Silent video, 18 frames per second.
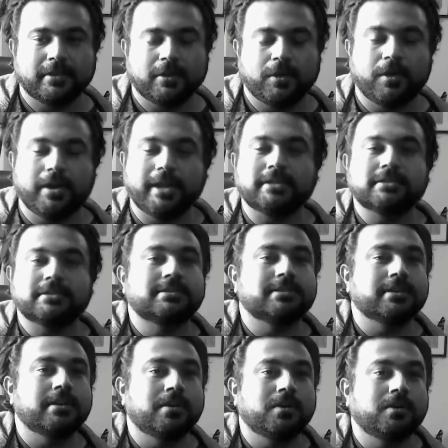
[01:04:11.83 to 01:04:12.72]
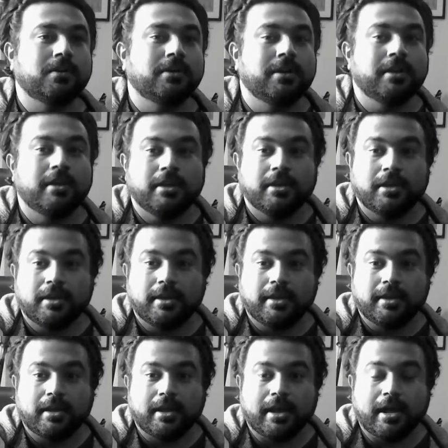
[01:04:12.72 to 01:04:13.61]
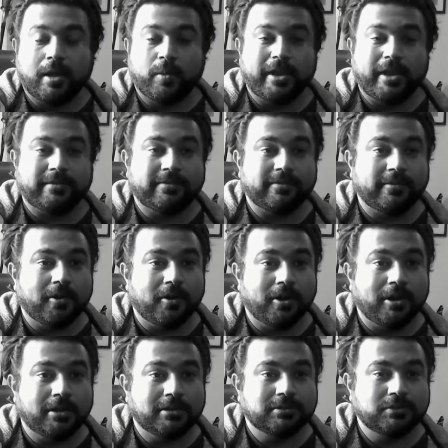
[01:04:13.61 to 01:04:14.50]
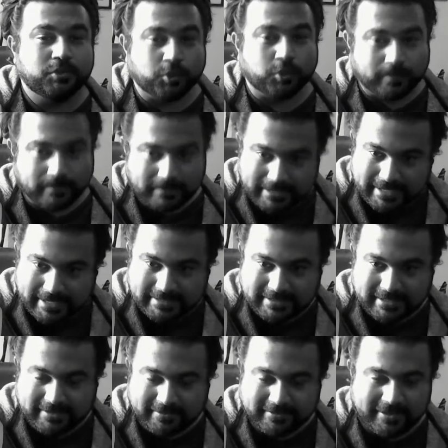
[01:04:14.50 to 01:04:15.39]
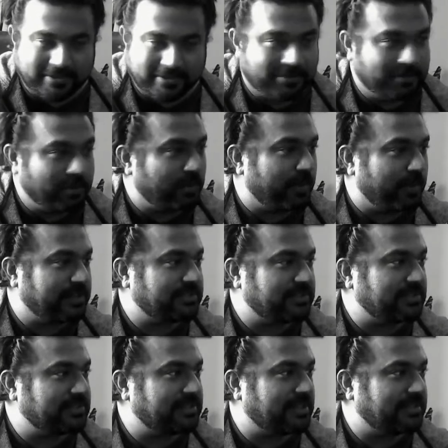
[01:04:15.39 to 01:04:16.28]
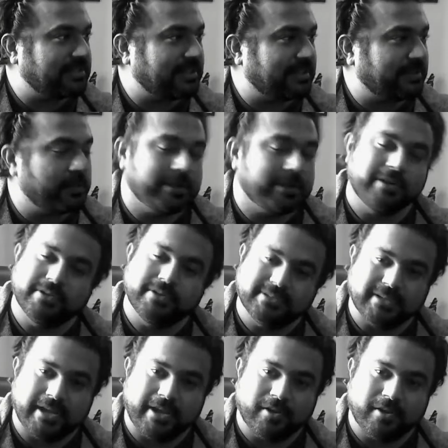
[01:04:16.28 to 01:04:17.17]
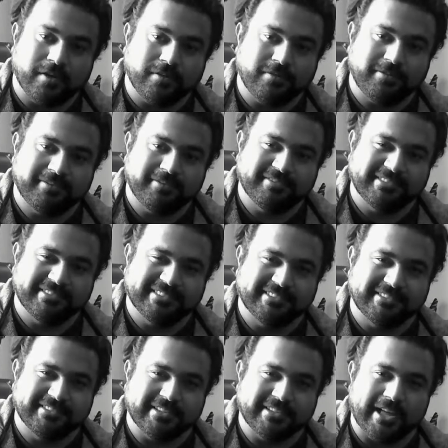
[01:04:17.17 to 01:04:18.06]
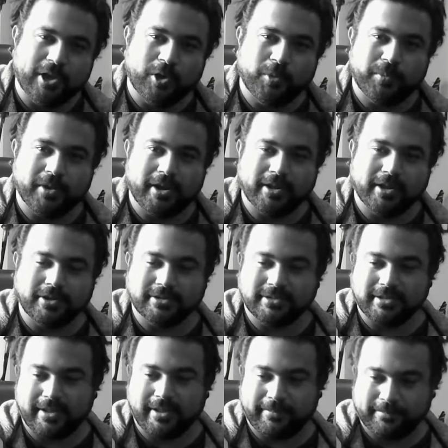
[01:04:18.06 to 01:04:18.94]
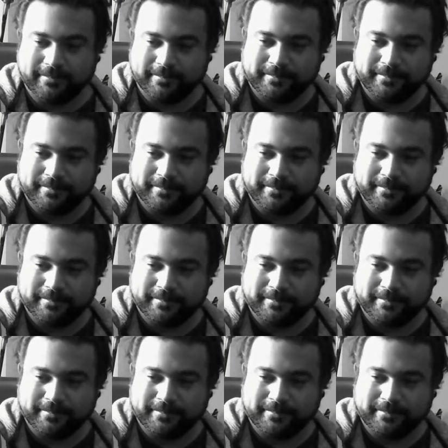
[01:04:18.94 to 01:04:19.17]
Alright, so I'll wait for 2 minutes, and if there are no questions, I think we're going to sign off. I hope you had a good time.